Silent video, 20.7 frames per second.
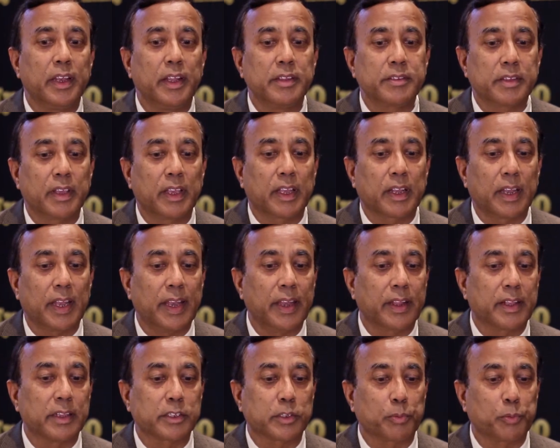is
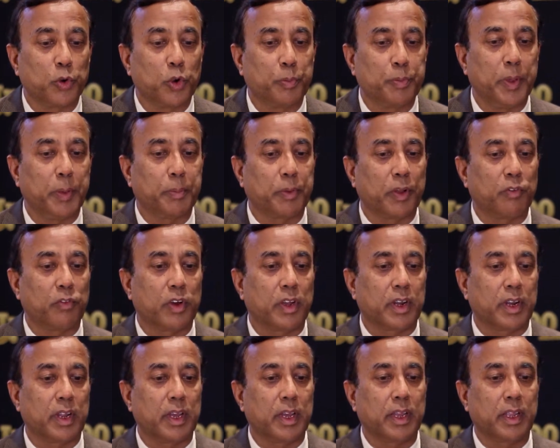clerical support people
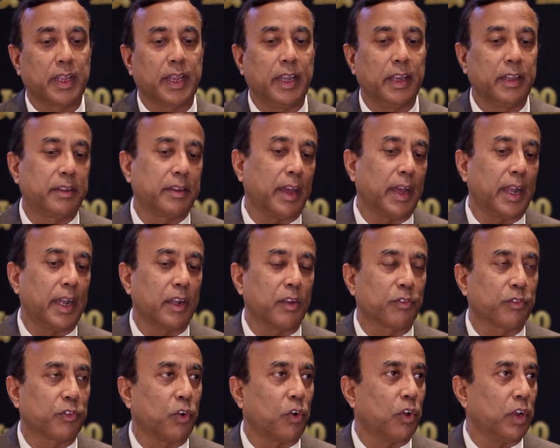were getting tired
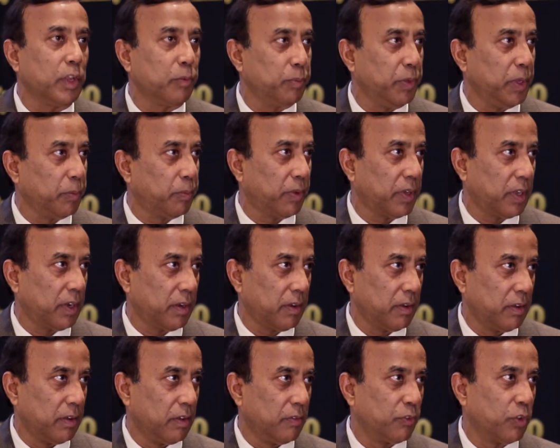of calling people
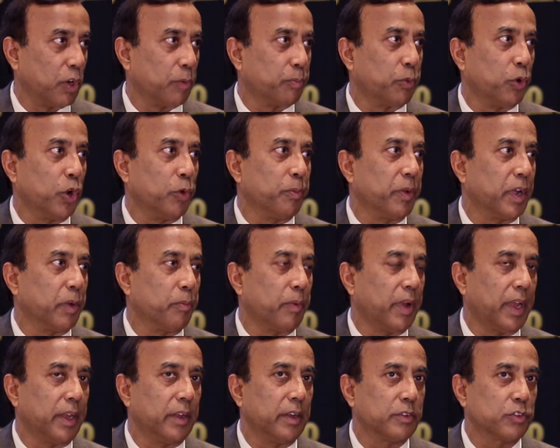for appointment
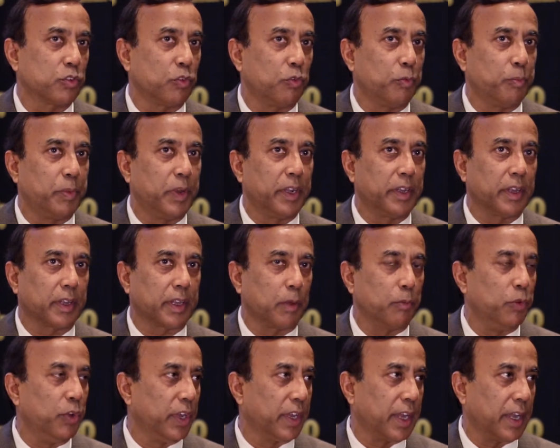reminders, so we built a
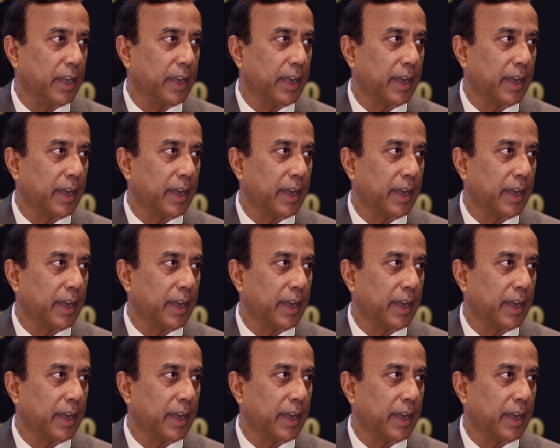communicator